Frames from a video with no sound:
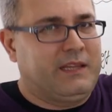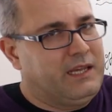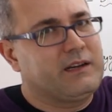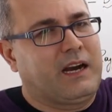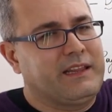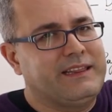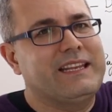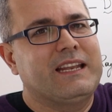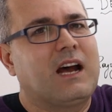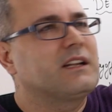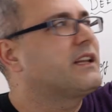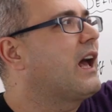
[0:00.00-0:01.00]
Here I did
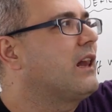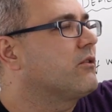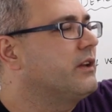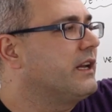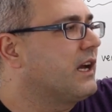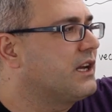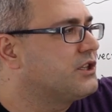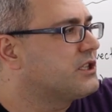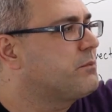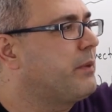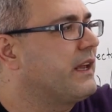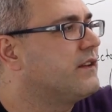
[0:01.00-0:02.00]
not calculate, I
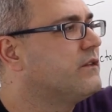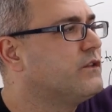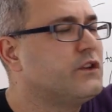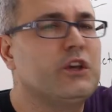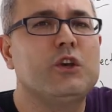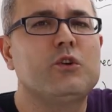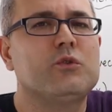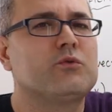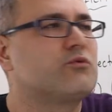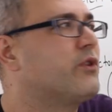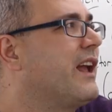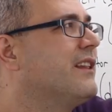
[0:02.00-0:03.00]
just picked two
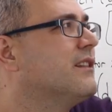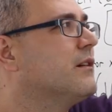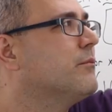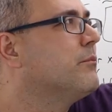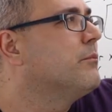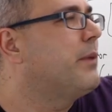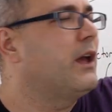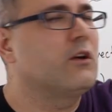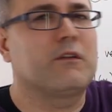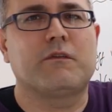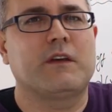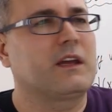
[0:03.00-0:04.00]
random
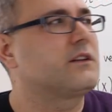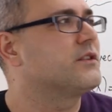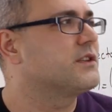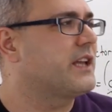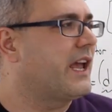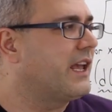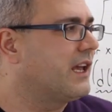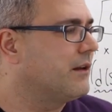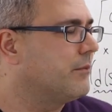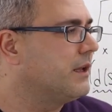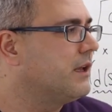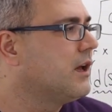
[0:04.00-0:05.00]
payoff vectors, A
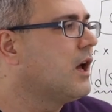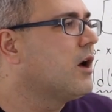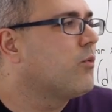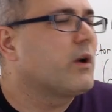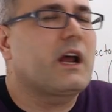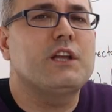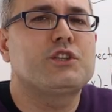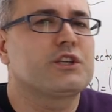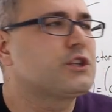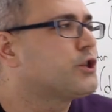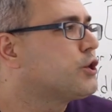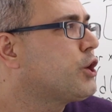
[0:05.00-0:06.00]
and B. What I
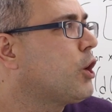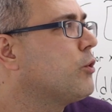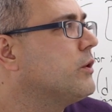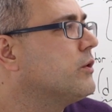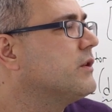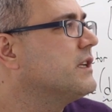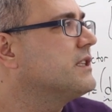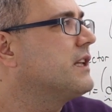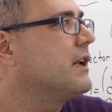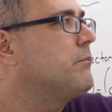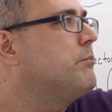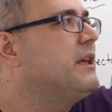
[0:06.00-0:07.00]
just show you is
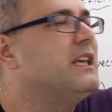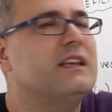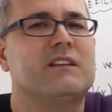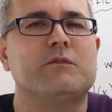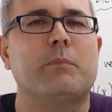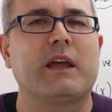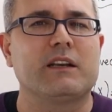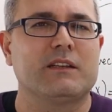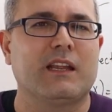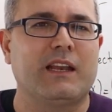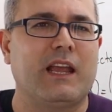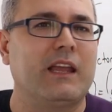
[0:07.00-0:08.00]
that B is better
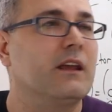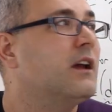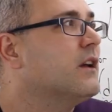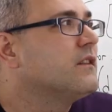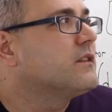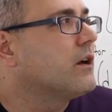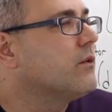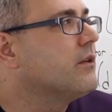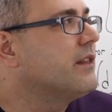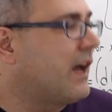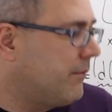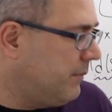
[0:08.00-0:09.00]
than A. So
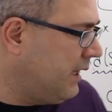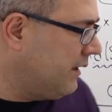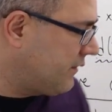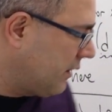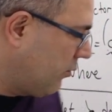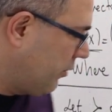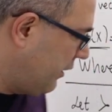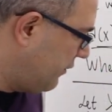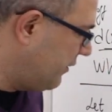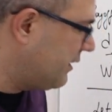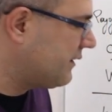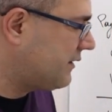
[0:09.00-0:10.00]
that means, according
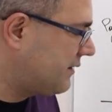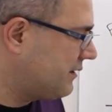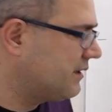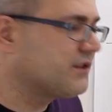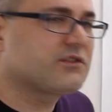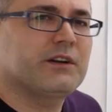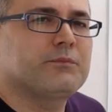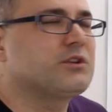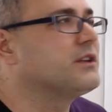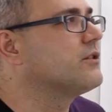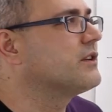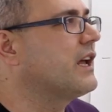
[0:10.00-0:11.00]
to this description or